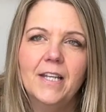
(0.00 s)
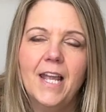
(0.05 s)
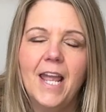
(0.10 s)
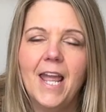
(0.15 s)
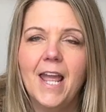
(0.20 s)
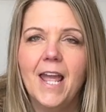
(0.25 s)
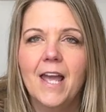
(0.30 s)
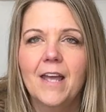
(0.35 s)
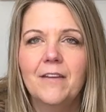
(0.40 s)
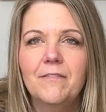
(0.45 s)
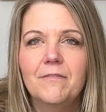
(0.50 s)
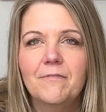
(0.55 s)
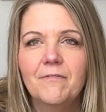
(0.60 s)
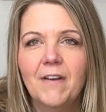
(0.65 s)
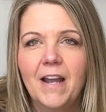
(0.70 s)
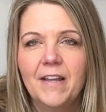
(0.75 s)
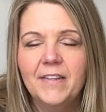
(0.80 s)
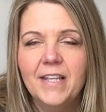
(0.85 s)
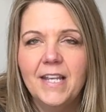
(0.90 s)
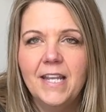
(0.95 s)
and
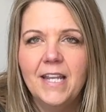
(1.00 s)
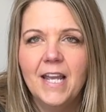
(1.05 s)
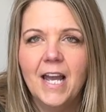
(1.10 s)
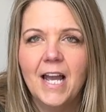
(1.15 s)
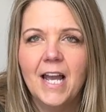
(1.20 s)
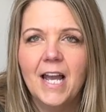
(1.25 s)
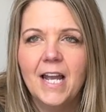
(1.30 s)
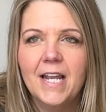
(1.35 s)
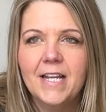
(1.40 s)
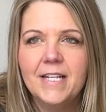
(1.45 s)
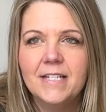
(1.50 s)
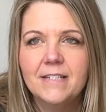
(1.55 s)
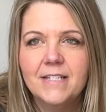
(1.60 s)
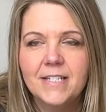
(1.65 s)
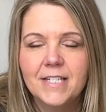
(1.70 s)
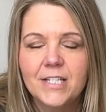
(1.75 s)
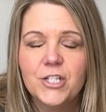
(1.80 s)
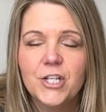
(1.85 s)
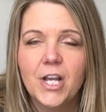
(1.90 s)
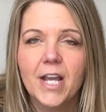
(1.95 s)
finally I
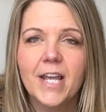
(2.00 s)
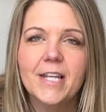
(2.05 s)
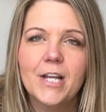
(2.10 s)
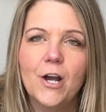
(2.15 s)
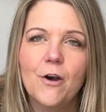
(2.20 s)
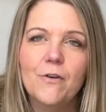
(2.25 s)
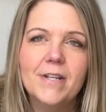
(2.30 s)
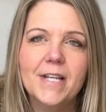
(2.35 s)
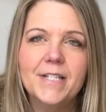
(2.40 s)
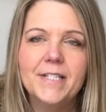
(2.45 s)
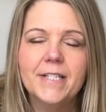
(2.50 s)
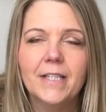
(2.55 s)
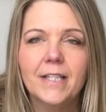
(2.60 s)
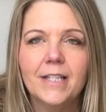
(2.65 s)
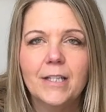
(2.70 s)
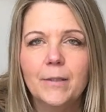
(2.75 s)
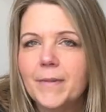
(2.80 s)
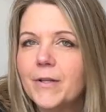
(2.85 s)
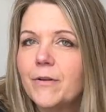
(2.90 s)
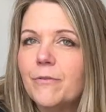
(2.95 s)
did check it out. I did a
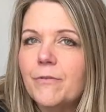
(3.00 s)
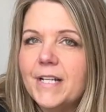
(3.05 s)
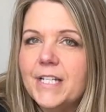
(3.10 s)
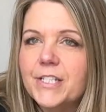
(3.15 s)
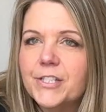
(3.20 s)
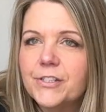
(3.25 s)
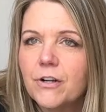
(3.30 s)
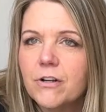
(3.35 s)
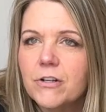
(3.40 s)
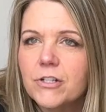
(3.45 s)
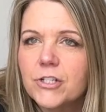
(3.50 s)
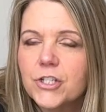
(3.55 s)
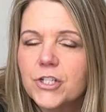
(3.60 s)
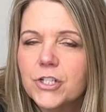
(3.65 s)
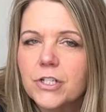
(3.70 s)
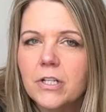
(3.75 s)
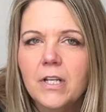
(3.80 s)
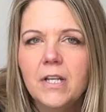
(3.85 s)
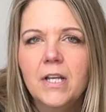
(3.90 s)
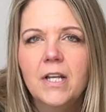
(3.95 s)
little bit of research.